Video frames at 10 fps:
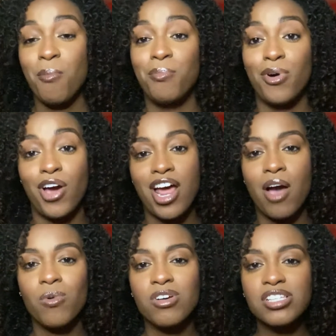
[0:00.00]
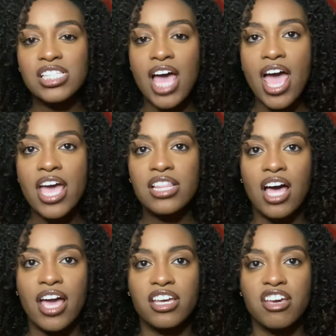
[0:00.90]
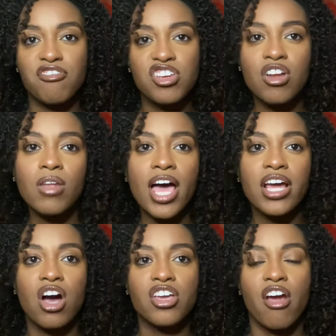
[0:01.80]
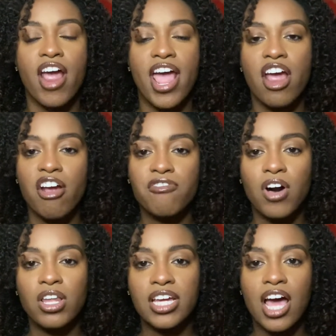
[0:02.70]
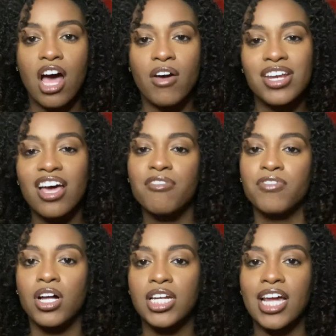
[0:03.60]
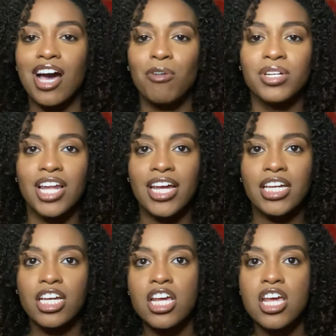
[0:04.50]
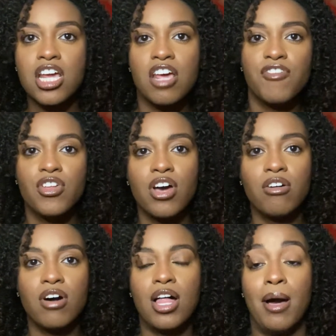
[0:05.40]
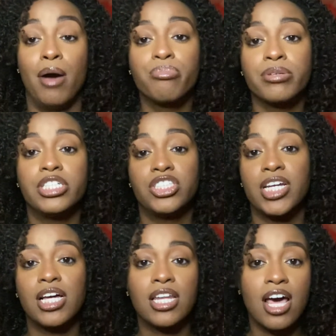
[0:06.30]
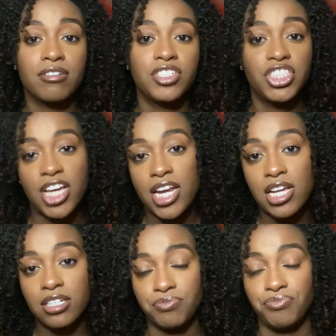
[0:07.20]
But I will say, like, if you don't like all your hair falling out, and not falling out, but like, if you don't appreciate a lot of shedding